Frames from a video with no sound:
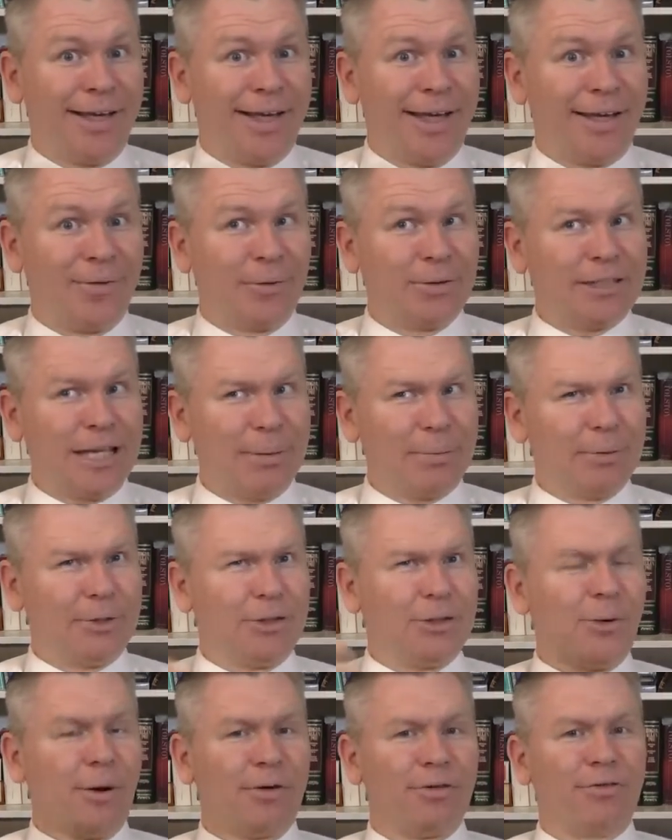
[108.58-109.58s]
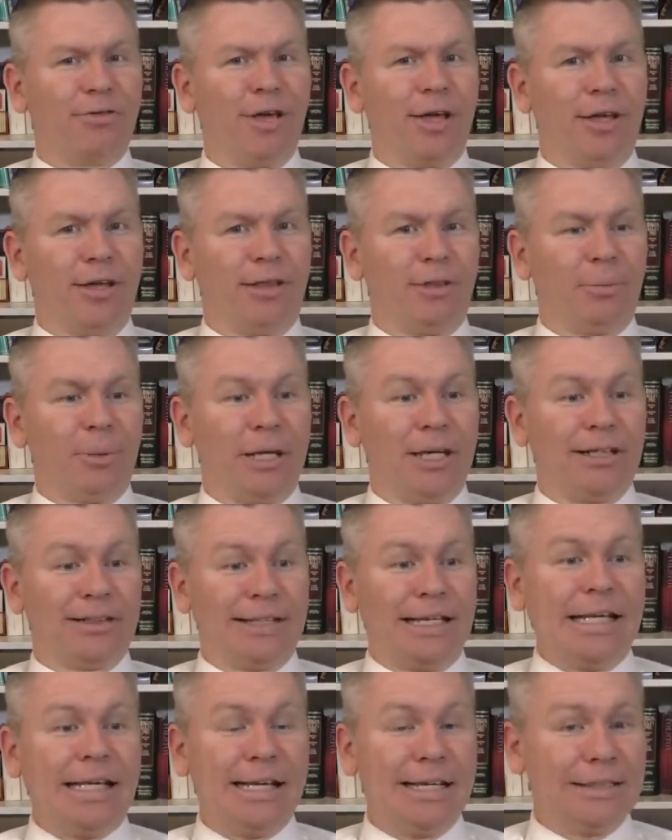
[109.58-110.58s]
what's happened to our faith?
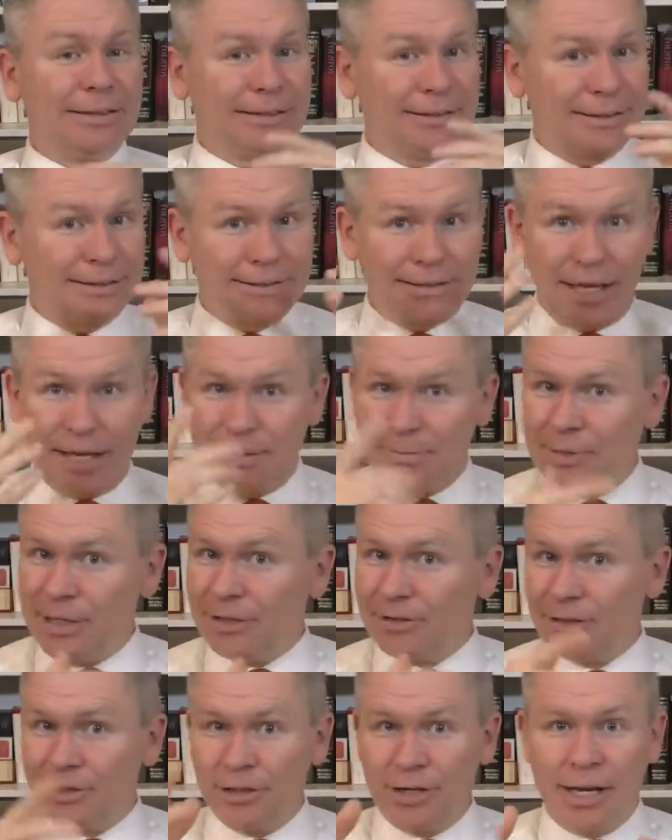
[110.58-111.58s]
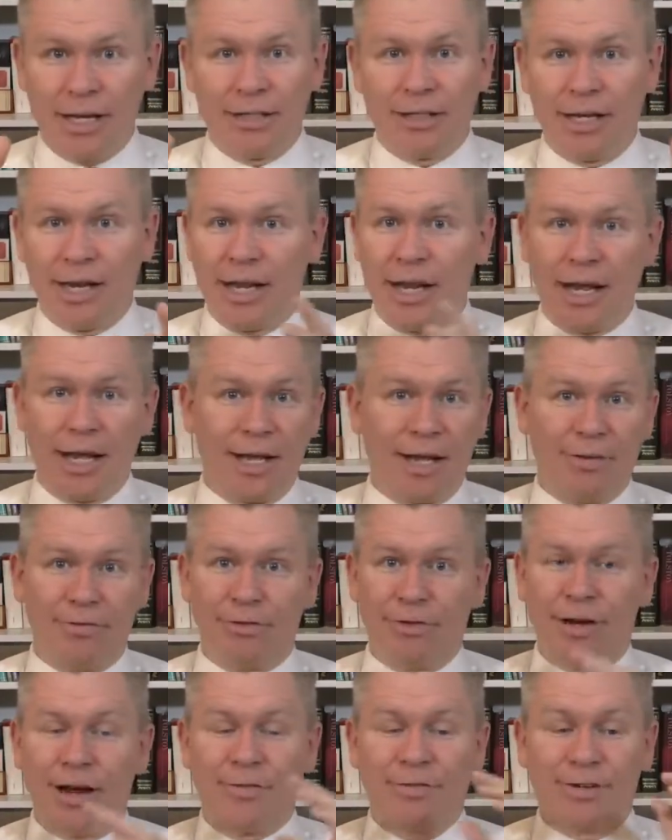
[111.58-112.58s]
Because He is the same yesterday, today, and
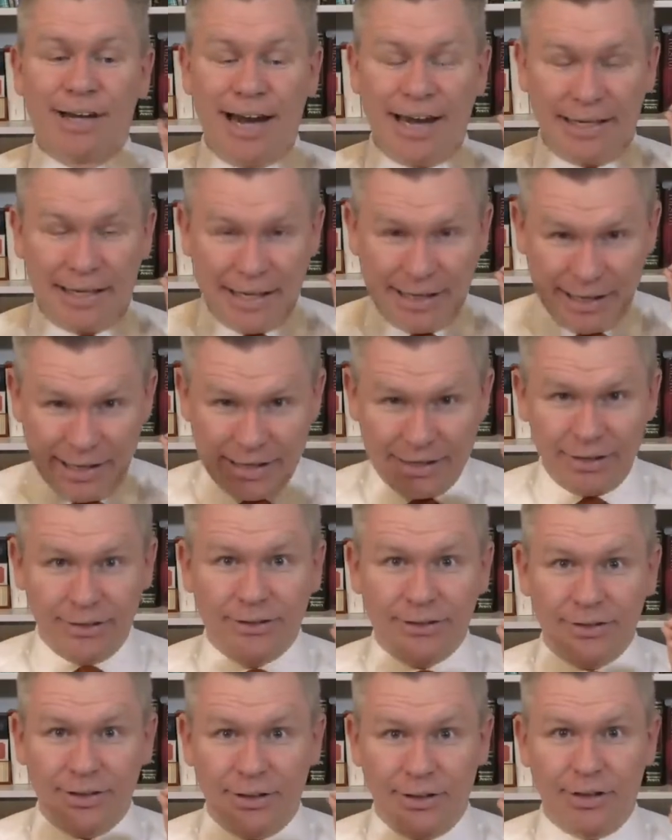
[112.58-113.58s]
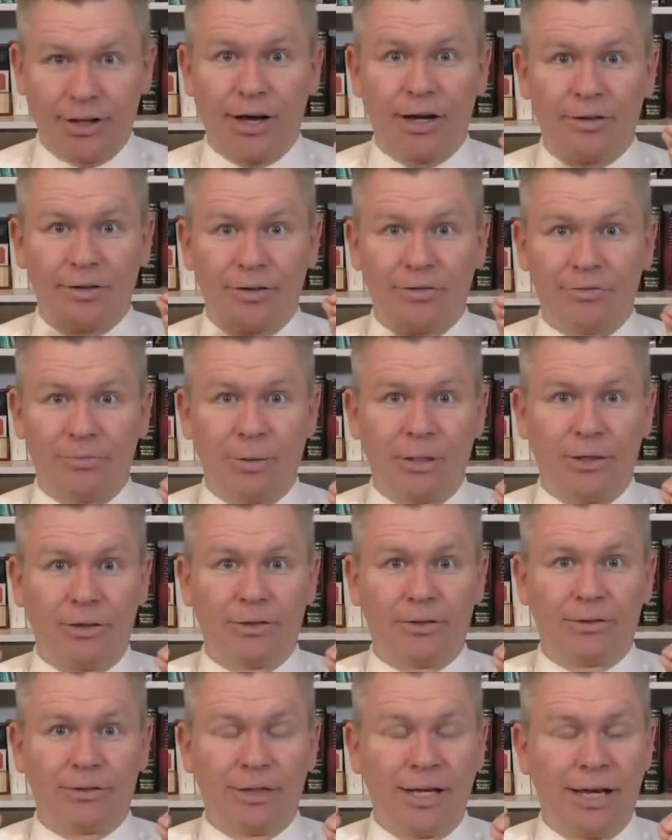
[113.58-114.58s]
forever, and He is a God of
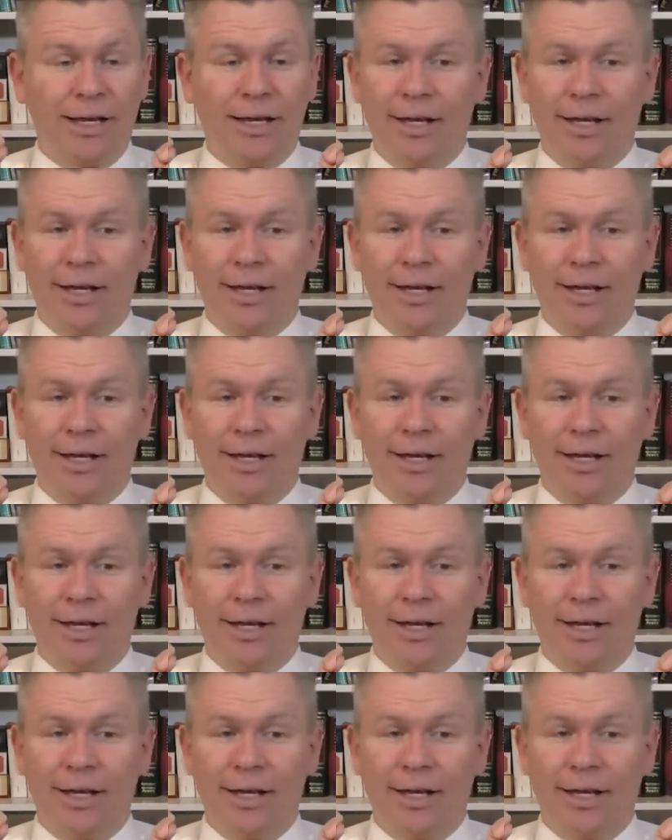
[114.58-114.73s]
miracles.